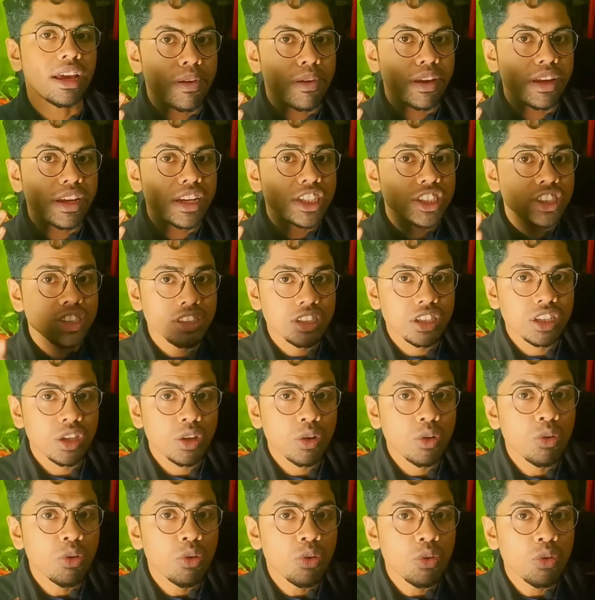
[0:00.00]
It's
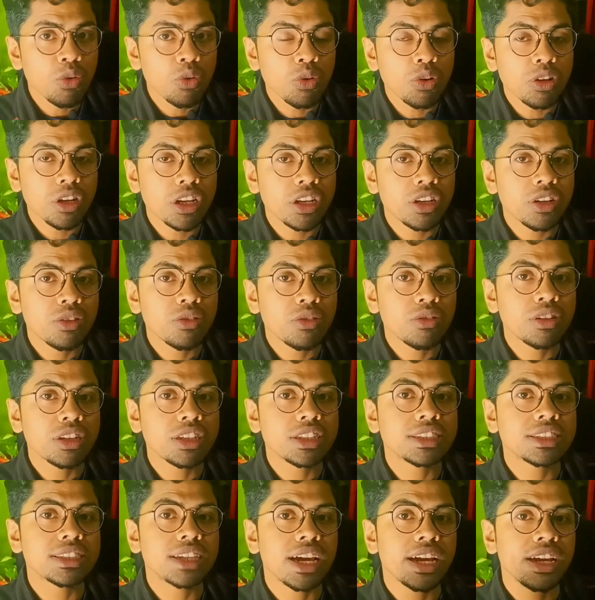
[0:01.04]
you who need to
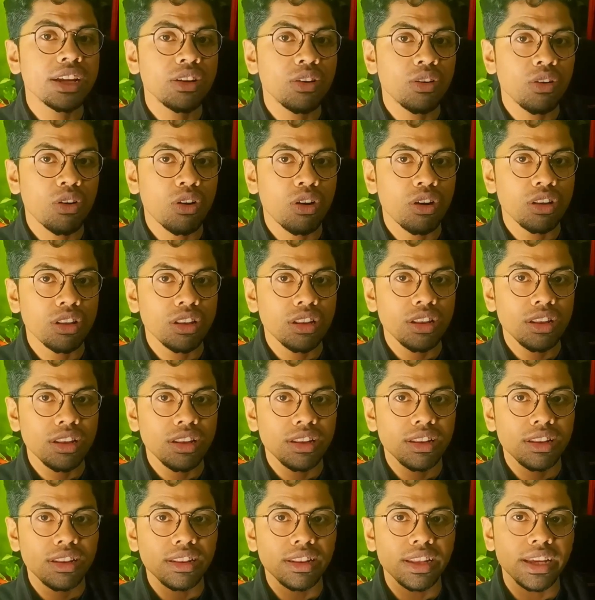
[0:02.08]
decide on
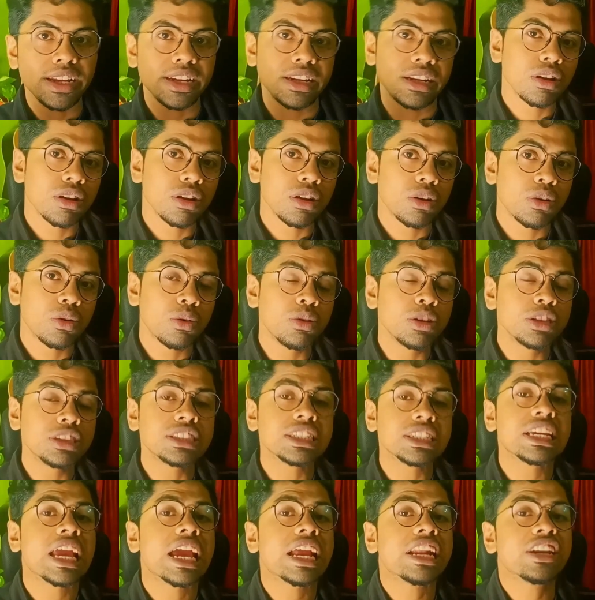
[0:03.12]
that which
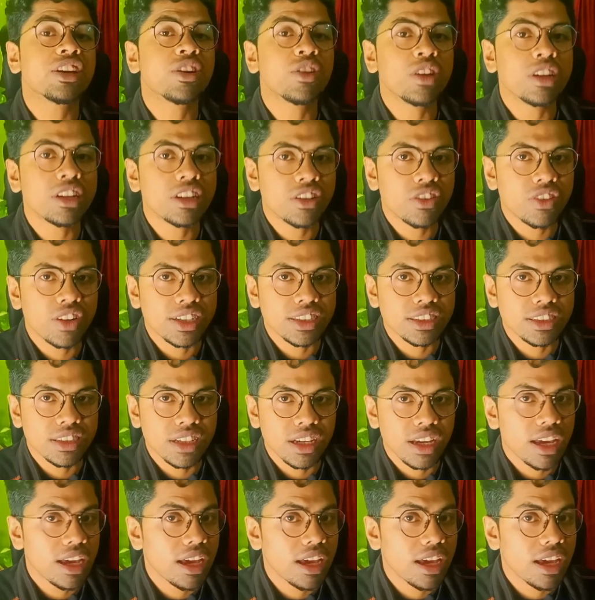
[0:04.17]
get your interest.